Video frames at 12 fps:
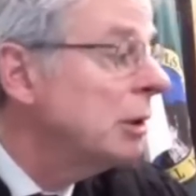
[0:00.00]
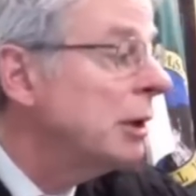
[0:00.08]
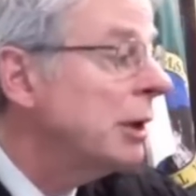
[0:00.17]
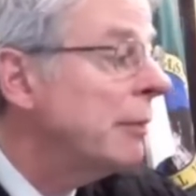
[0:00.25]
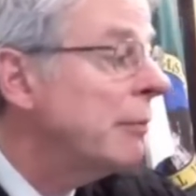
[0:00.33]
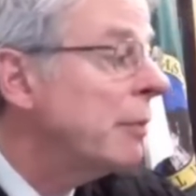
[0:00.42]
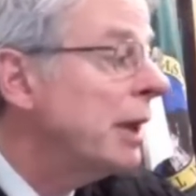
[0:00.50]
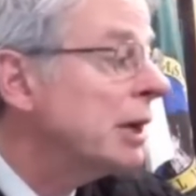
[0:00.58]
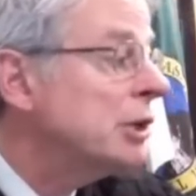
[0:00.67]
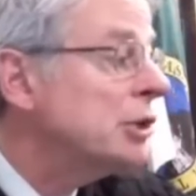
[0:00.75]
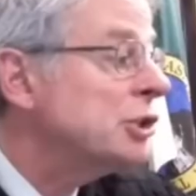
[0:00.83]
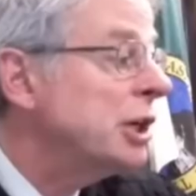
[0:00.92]
Um,
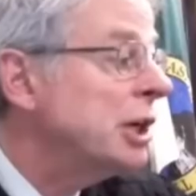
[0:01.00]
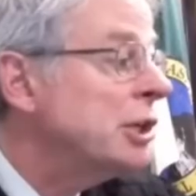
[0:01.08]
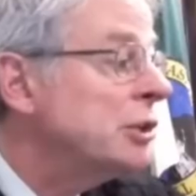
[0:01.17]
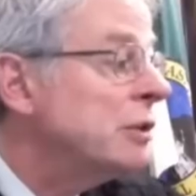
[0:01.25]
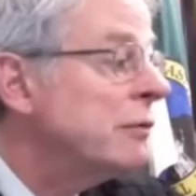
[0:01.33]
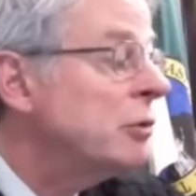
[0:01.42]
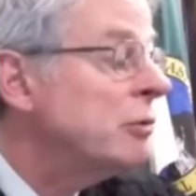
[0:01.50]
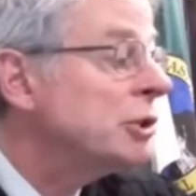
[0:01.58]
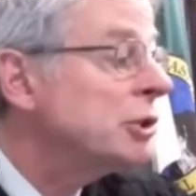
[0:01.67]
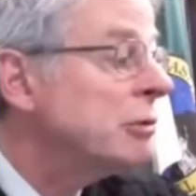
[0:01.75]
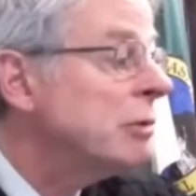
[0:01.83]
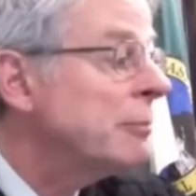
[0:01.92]
that can change if you
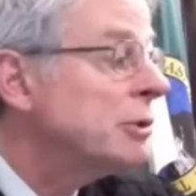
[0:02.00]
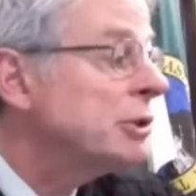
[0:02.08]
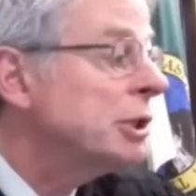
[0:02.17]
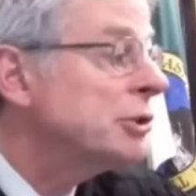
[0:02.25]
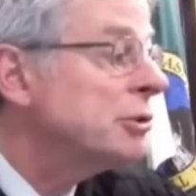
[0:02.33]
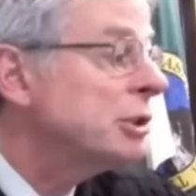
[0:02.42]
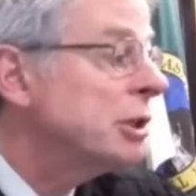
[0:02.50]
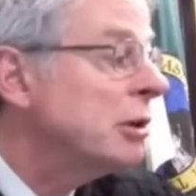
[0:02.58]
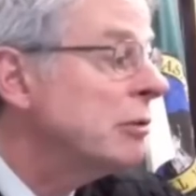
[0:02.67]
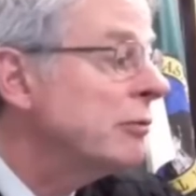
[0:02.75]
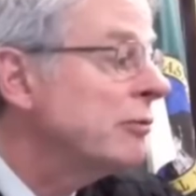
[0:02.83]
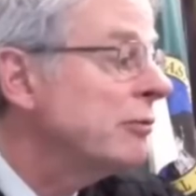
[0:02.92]
wish to represent
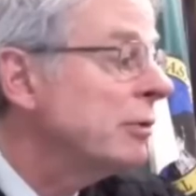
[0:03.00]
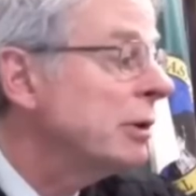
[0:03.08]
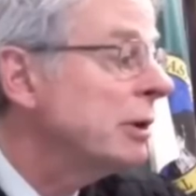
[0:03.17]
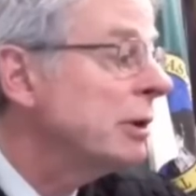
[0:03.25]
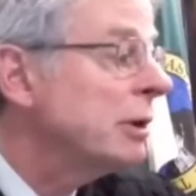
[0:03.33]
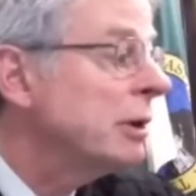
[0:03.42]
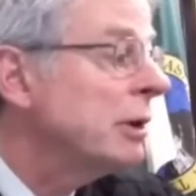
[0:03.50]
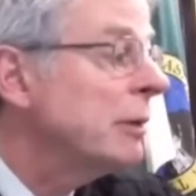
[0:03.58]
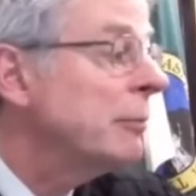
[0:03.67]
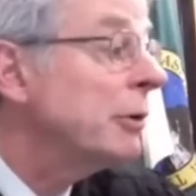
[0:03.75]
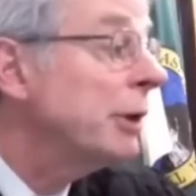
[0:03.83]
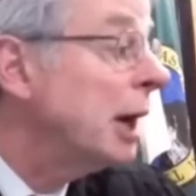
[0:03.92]
yourself uh,
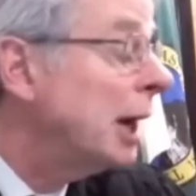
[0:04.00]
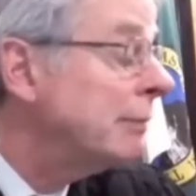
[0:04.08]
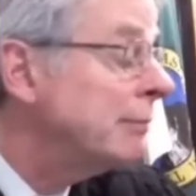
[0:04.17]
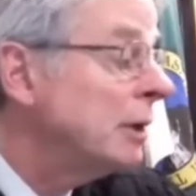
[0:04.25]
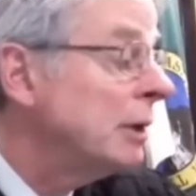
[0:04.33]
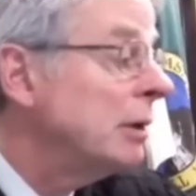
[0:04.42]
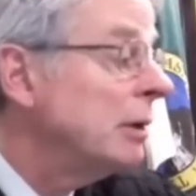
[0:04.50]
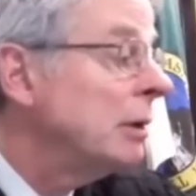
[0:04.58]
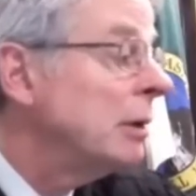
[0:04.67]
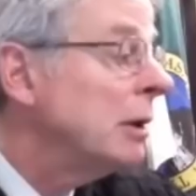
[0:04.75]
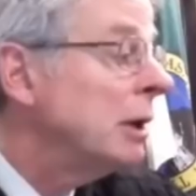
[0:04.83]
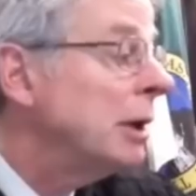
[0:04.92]
um, or not.
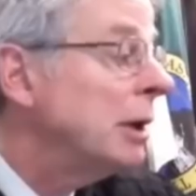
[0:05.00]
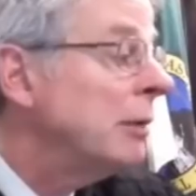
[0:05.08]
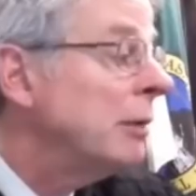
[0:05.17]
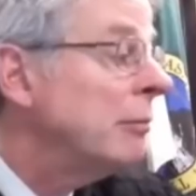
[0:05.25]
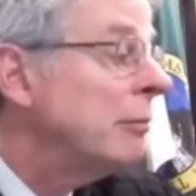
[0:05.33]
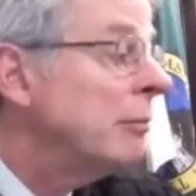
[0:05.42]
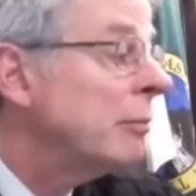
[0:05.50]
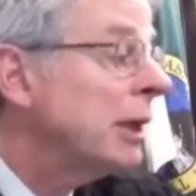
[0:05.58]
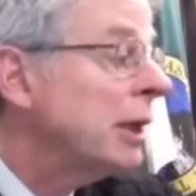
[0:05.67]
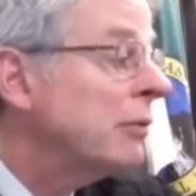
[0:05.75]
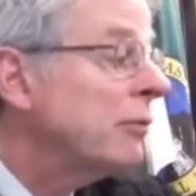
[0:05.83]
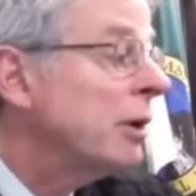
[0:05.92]
Um,
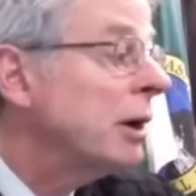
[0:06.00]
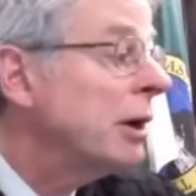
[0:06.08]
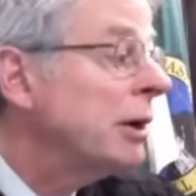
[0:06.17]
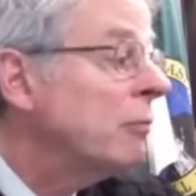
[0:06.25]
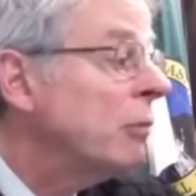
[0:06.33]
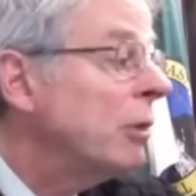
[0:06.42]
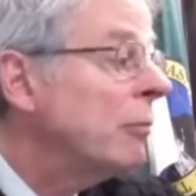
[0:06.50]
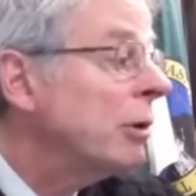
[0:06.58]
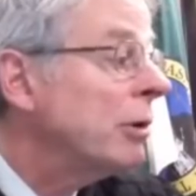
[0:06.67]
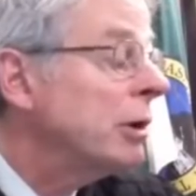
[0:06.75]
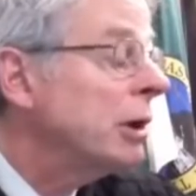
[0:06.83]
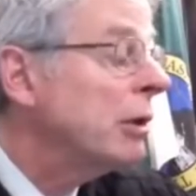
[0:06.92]
that's fine, one
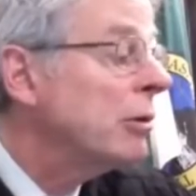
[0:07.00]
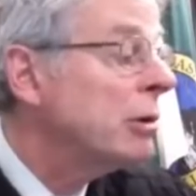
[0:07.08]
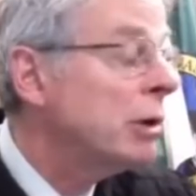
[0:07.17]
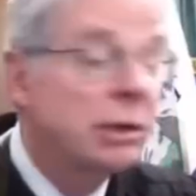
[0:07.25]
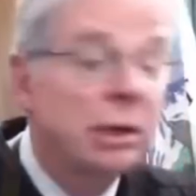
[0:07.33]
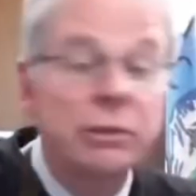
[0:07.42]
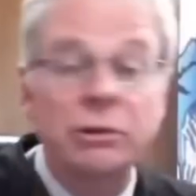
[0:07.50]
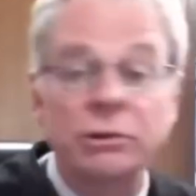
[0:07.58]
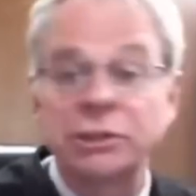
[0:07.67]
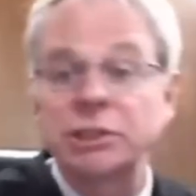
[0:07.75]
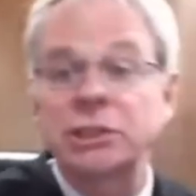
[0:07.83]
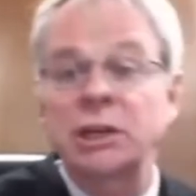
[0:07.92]
way or the other. And then
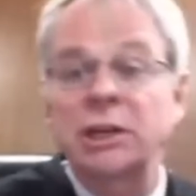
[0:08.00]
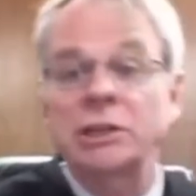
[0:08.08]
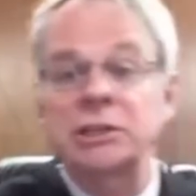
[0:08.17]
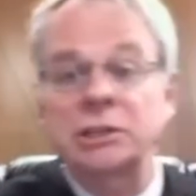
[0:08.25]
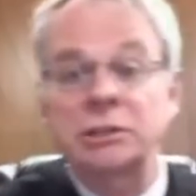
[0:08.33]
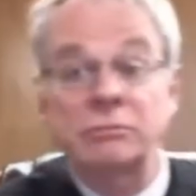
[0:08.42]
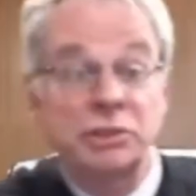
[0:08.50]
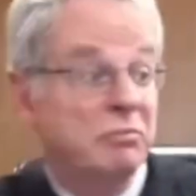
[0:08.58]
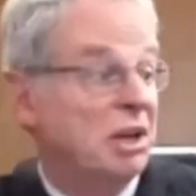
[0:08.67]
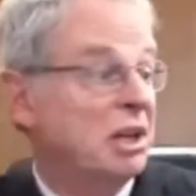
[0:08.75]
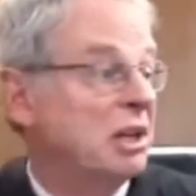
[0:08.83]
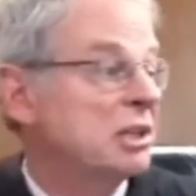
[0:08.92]
there's this case, which
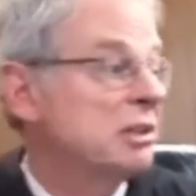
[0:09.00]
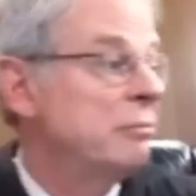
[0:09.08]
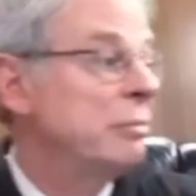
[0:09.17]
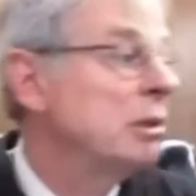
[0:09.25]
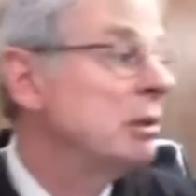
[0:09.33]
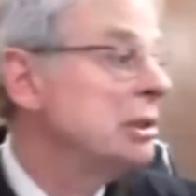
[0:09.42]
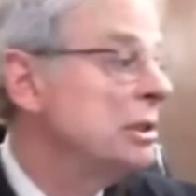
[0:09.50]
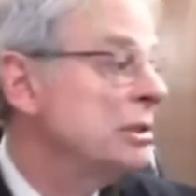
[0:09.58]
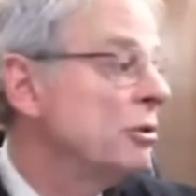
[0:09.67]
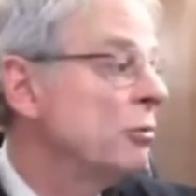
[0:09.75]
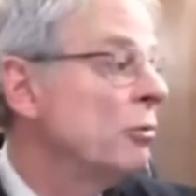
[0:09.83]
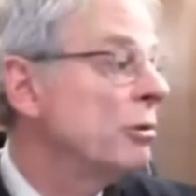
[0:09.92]
might actually be the least
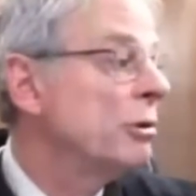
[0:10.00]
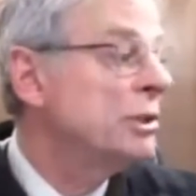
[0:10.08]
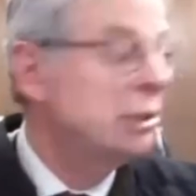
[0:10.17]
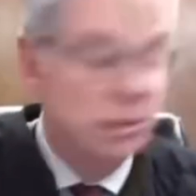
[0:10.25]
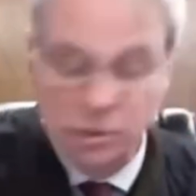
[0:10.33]
of your worries.